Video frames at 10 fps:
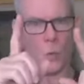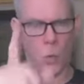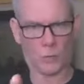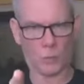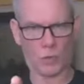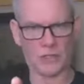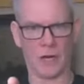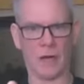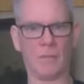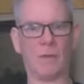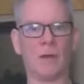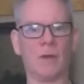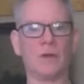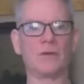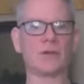one more time
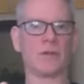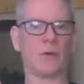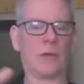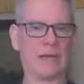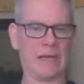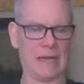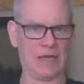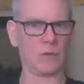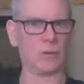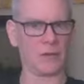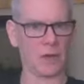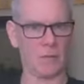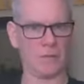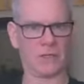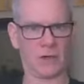so that we can end with the
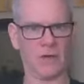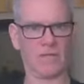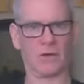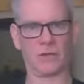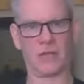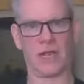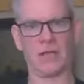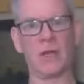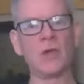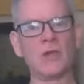commentary on verse 8.